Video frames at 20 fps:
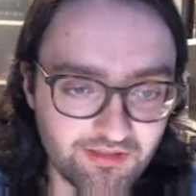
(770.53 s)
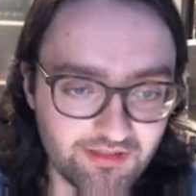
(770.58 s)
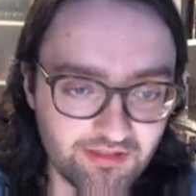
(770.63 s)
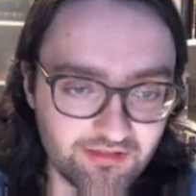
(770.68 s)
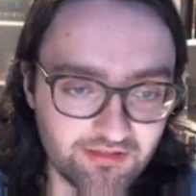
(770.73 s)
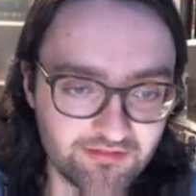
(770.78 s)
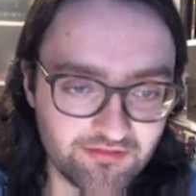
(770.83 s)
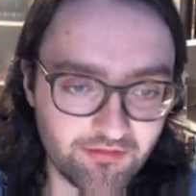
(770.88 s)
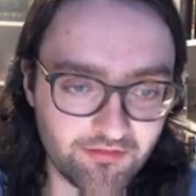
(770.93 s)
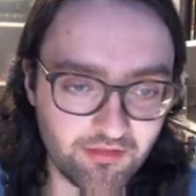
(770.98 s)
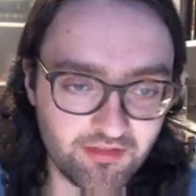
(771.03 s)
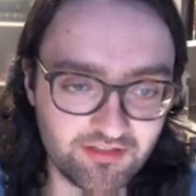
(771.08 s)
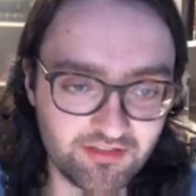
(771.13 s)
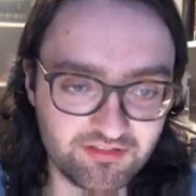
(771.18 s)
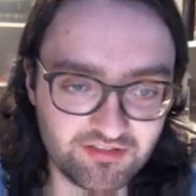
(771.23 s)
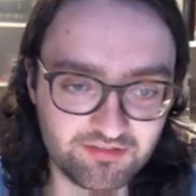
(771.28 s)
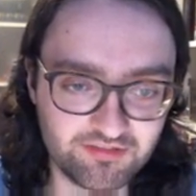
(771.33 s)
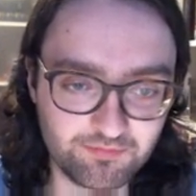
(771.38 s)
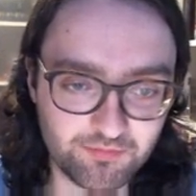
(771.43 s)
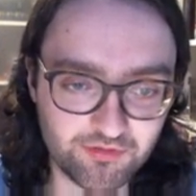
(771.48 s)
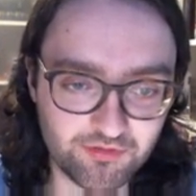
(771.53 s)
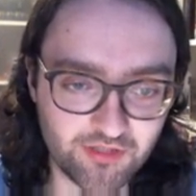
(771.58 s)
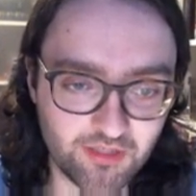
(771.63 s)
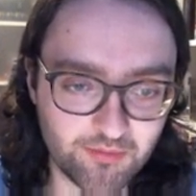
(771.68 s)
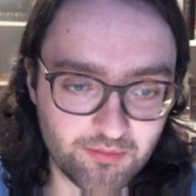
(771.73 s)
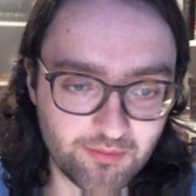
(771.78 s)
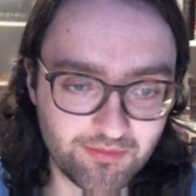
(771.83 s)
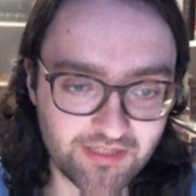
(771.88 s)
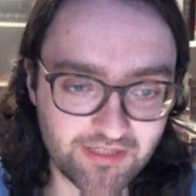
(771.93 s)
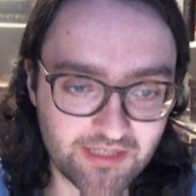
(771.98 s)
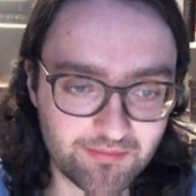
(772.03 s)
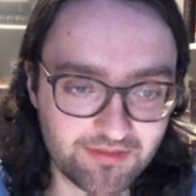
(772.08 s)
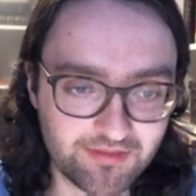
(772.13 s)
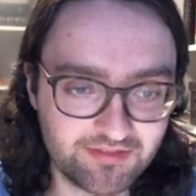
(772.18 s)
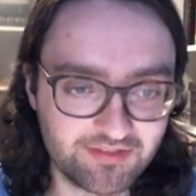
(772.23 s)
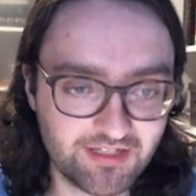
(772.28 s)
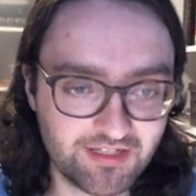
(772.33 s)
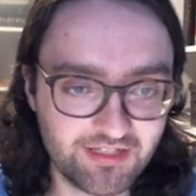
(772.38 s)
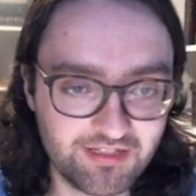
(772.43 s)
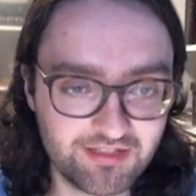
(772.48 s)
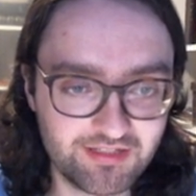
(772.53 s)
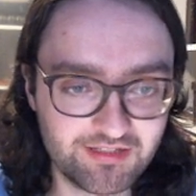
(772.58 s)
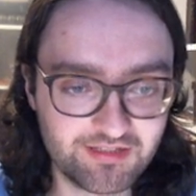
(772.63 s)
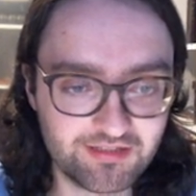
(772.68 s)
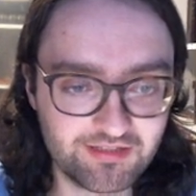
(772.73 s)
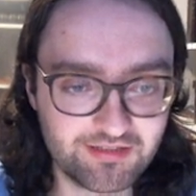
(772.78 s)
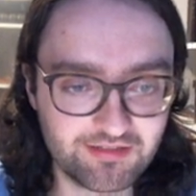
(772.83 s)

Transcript: So this is probably a mistake.